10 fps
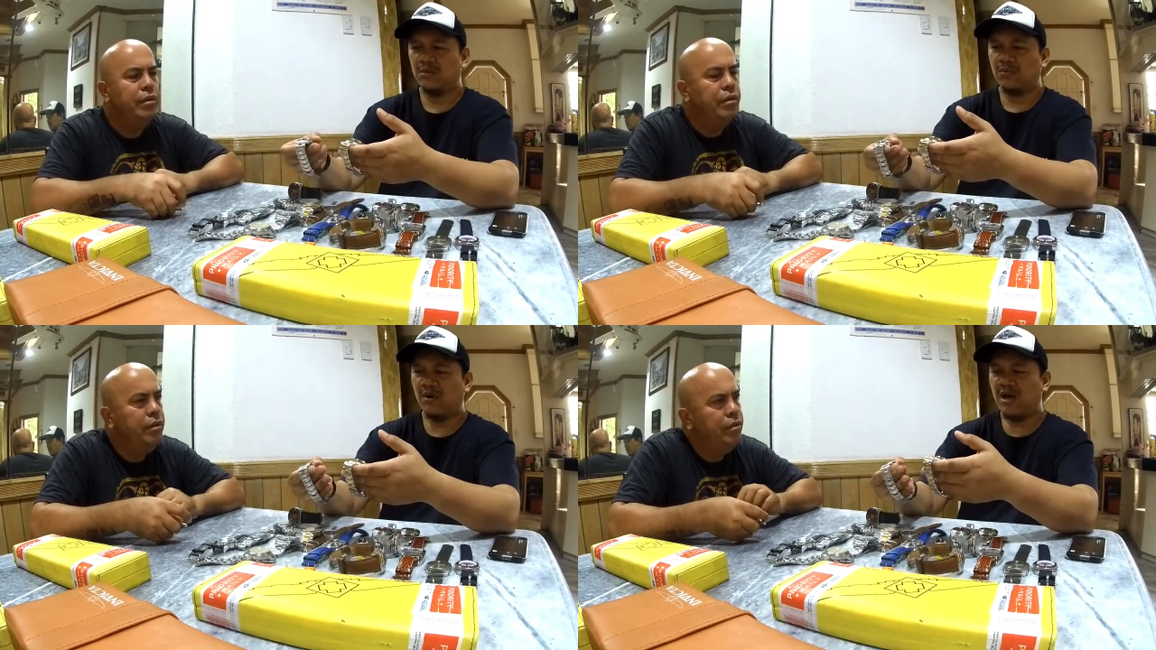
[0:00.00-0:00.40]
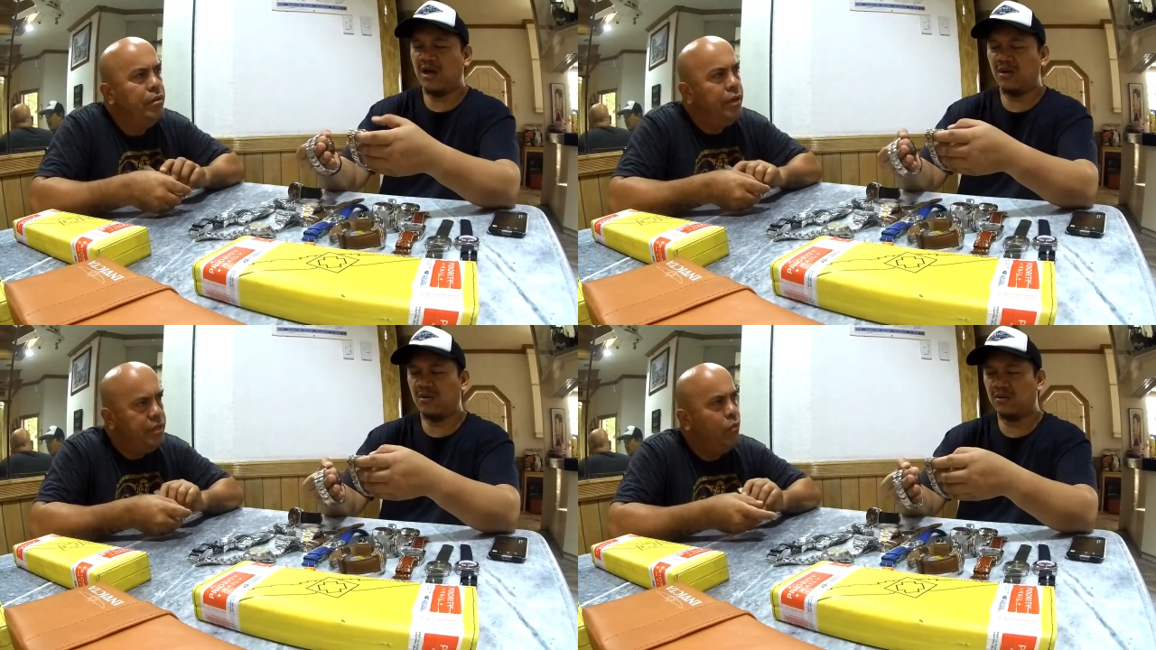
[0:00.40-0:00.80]

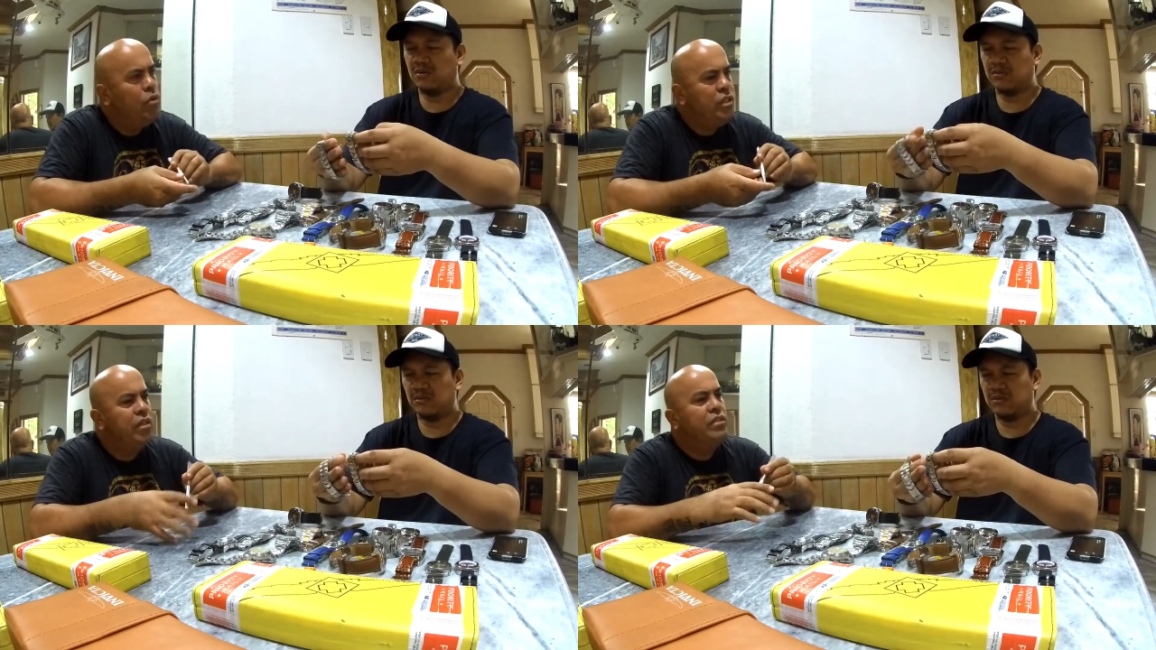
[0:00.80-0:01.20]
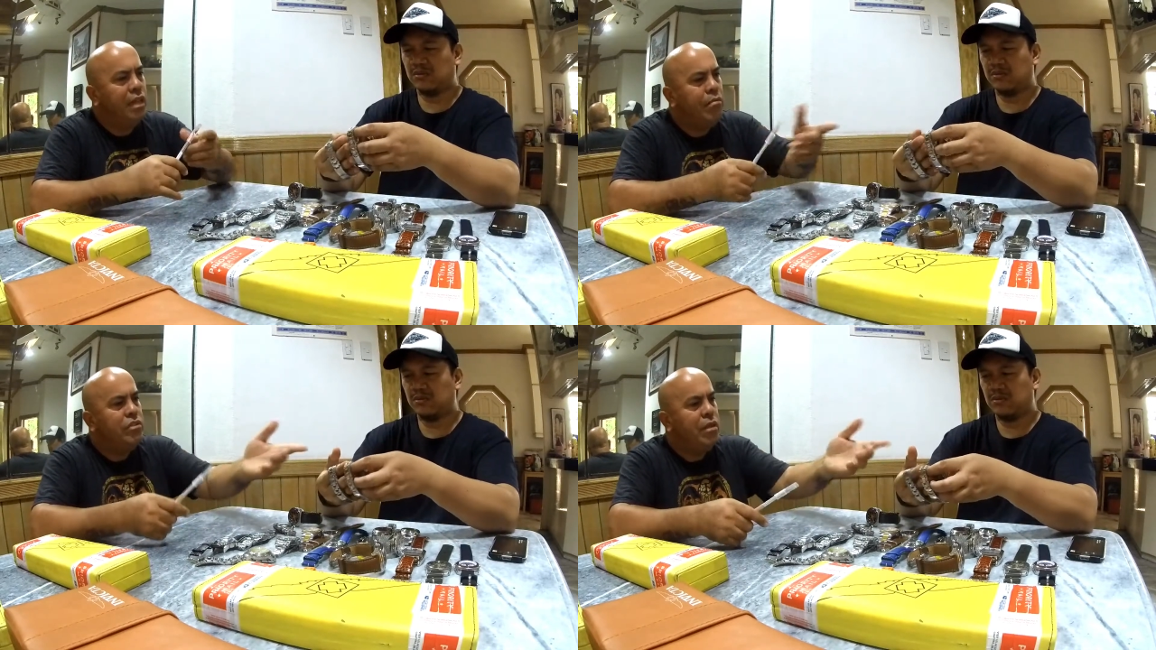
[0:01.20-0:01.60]
Speaker 1: Wow. It's, once again,
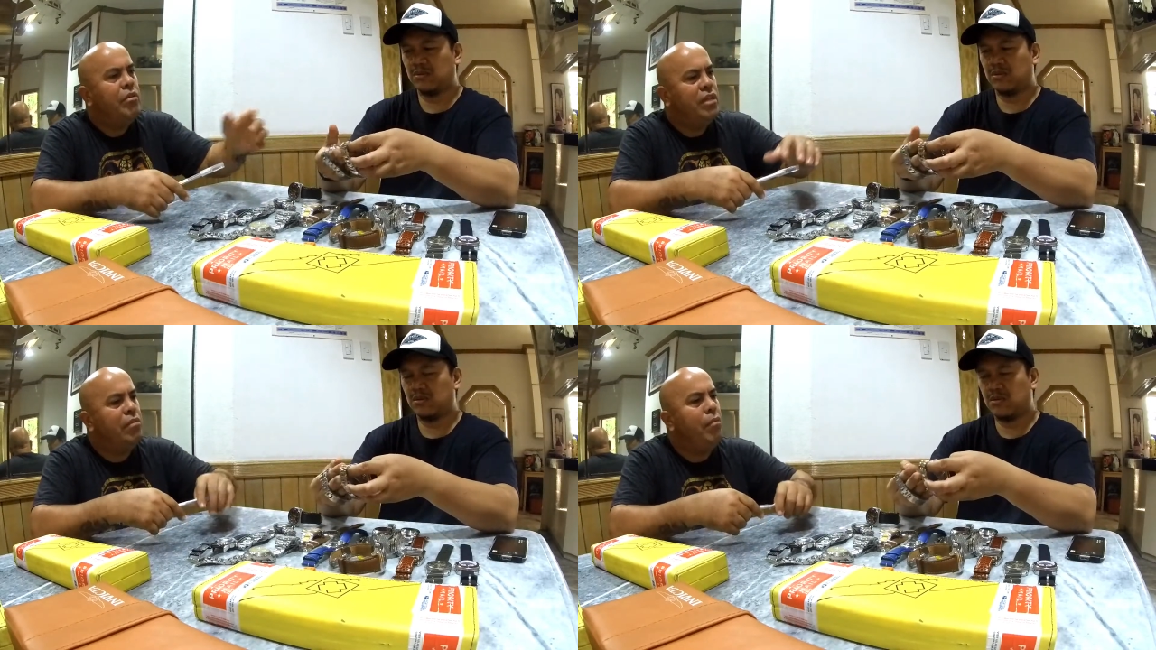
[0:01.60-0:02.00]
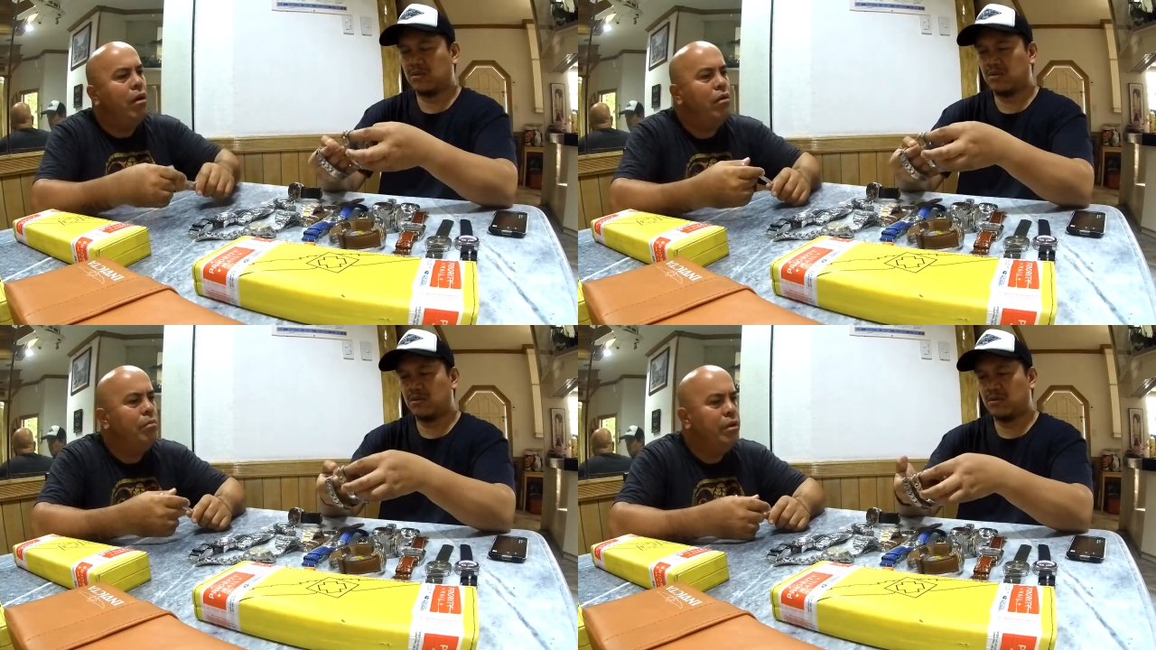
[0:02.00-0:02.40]
same, same, exact
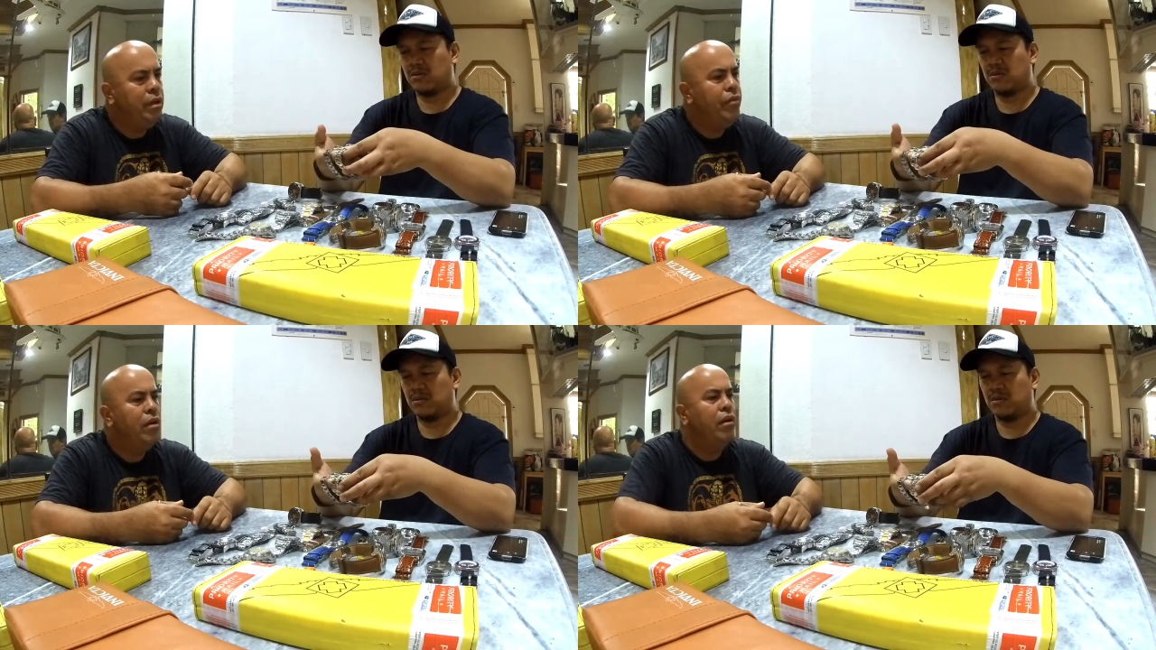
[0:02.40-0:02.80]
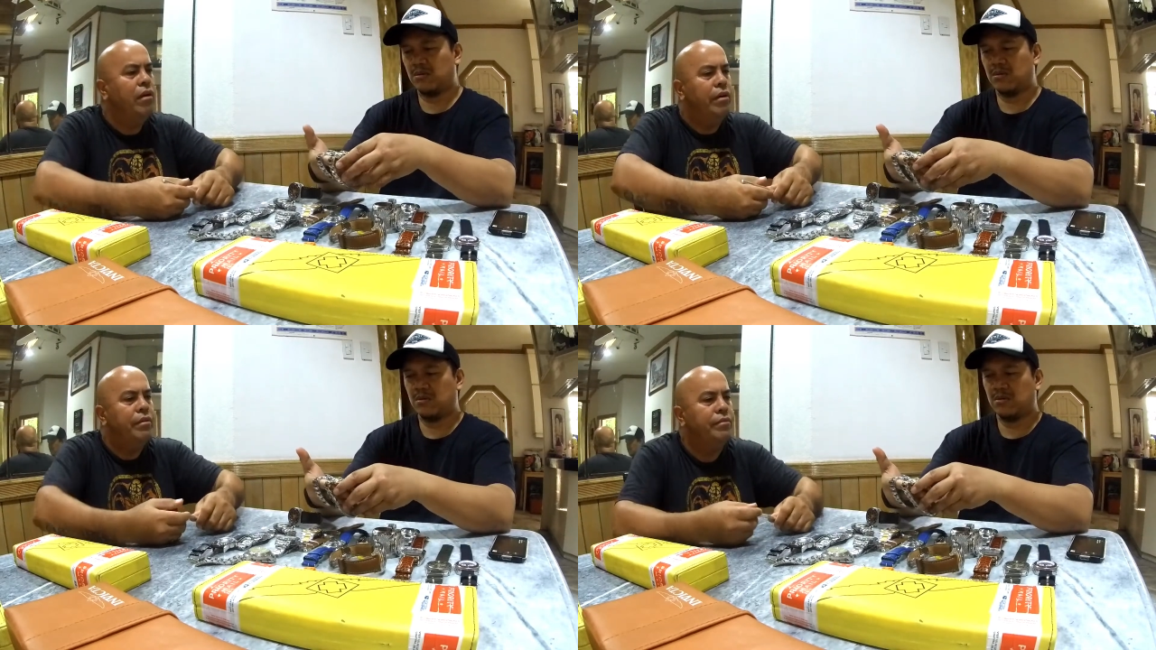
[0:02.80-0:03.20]
model but different
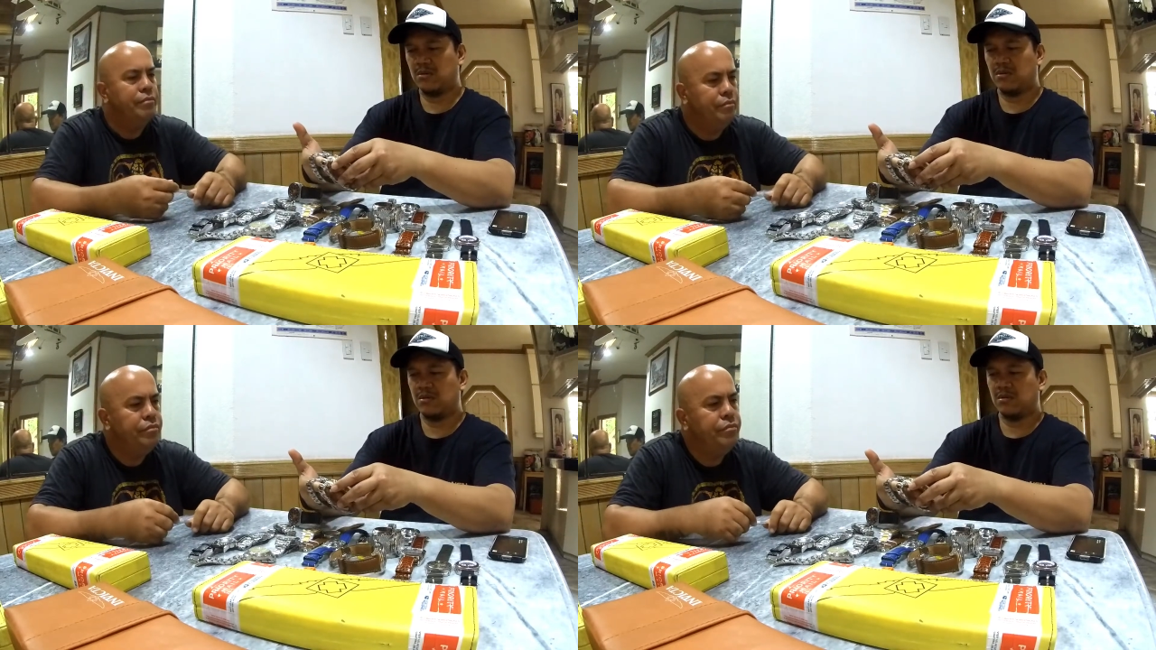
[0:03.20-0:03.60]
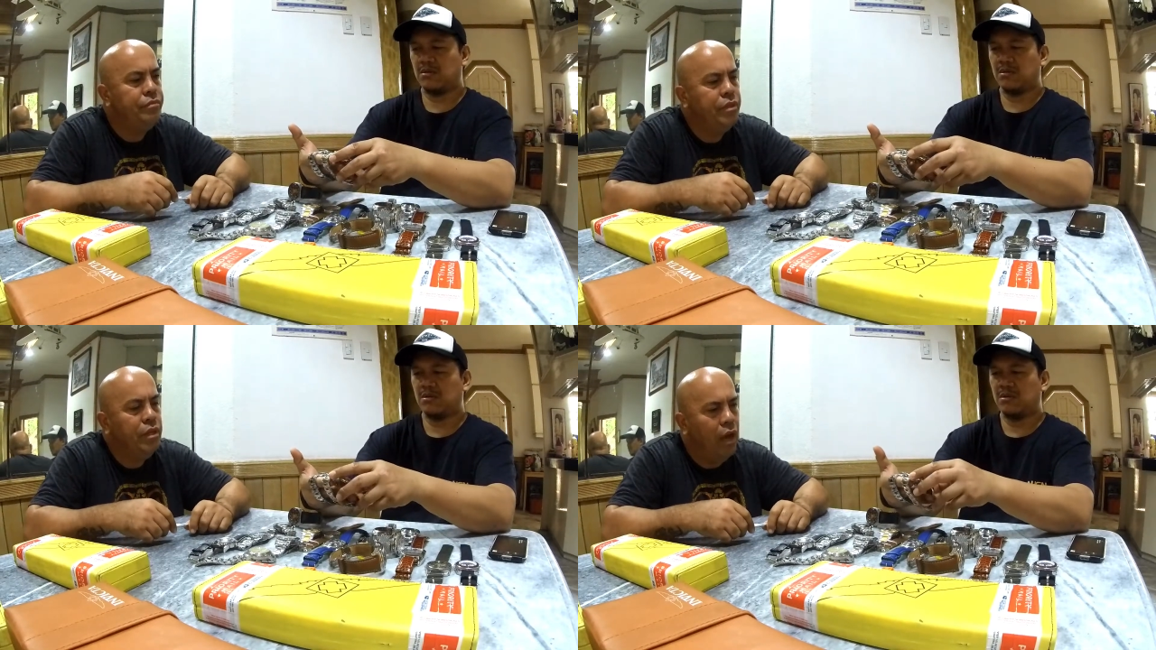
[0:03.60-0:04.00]
color. Mm -hmm.
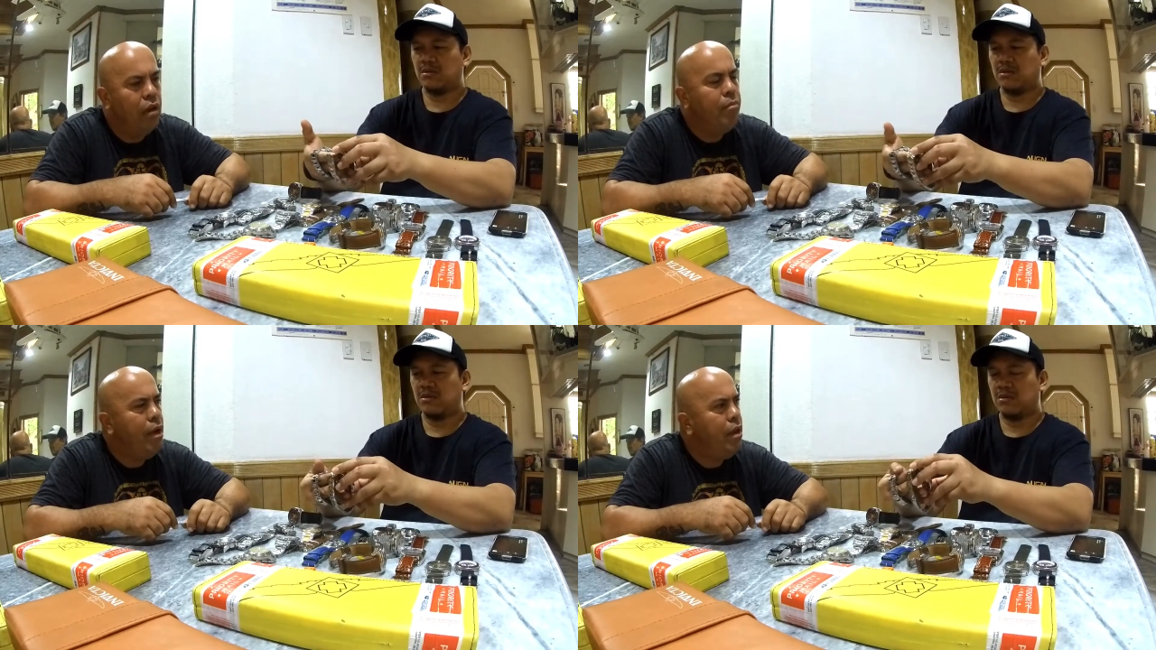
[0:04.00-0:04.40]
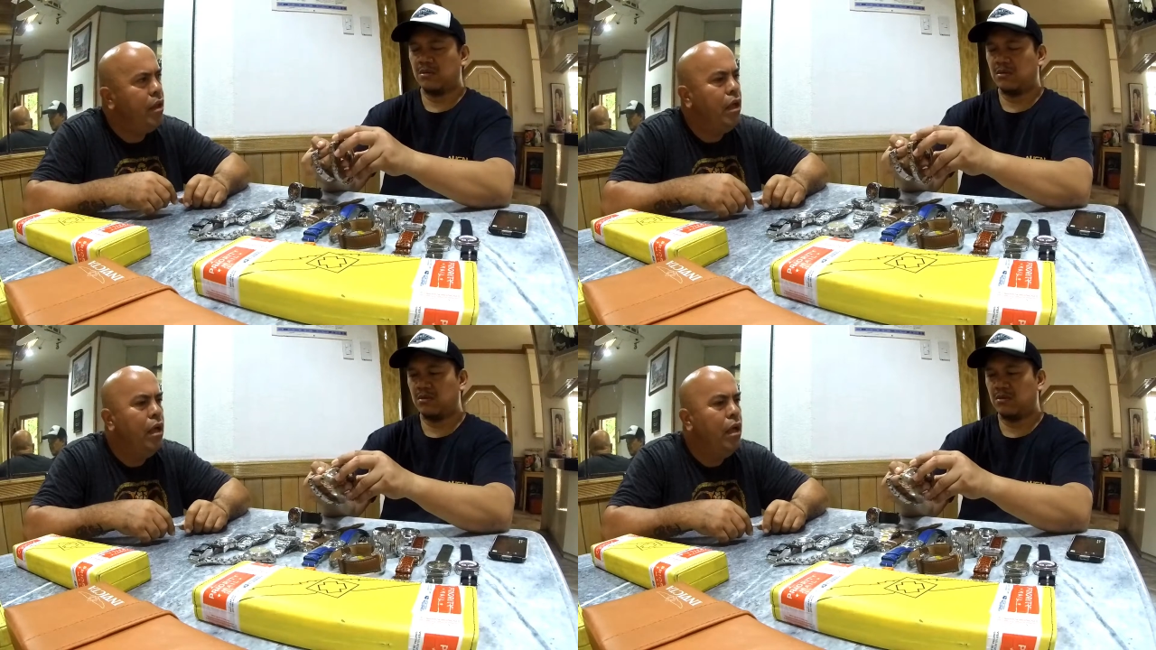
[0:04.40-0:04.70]
Automatic.